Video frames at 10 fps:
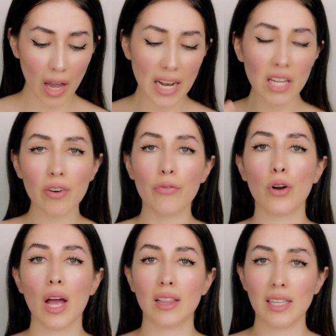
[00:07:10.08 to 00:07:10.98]
and leave it
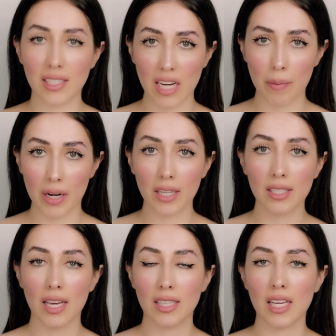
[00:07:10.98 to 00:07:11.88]
for at least 10
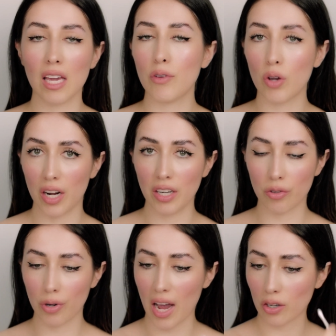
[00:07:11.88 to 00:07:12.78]
minutes and see if you get any
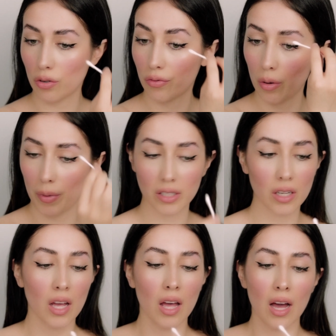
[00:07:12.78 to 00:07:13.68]
reaction from it.
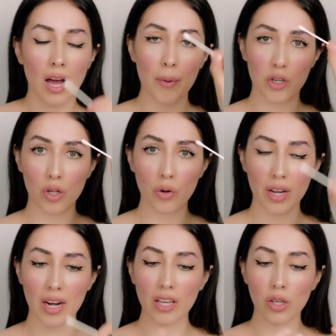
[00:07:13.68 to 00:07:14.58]
I'm actually
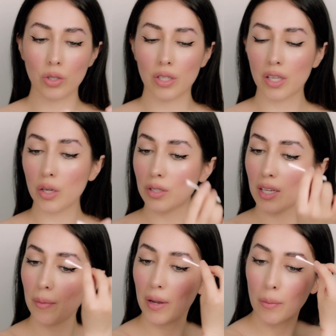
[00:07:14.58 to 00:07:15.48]
gonna get a
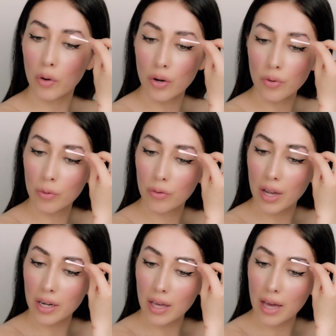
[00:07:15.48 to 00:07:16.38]
Q-tip, and I'm gonna remove
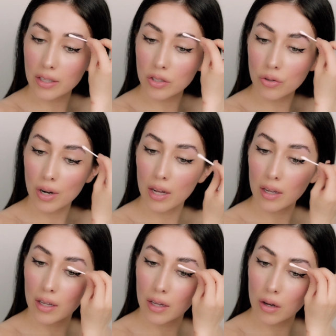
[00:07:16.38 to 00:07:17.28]
any extra
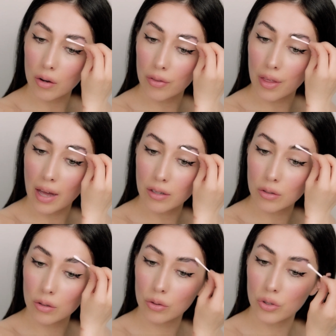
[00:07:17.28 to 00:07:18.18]
of that
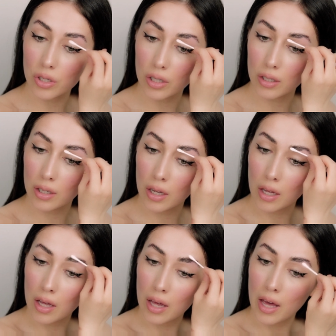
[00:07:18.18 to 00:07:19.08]
solution,
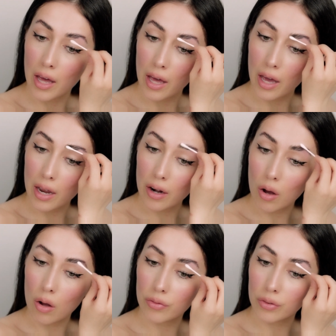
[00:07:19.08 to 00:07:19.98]
and
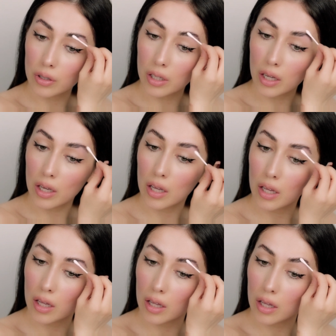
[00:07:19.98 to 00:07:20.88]
hopefully
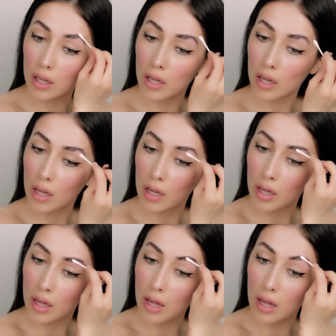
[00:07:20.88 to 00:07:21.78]

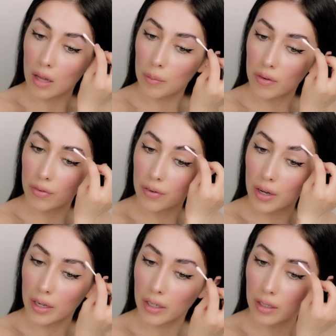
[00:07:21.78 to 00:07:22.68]
I'll be
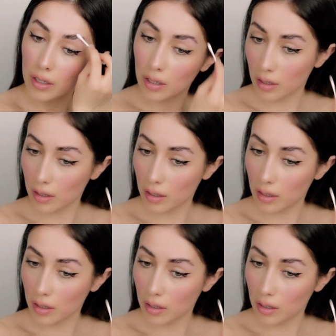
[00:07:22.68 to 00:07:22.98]
fine.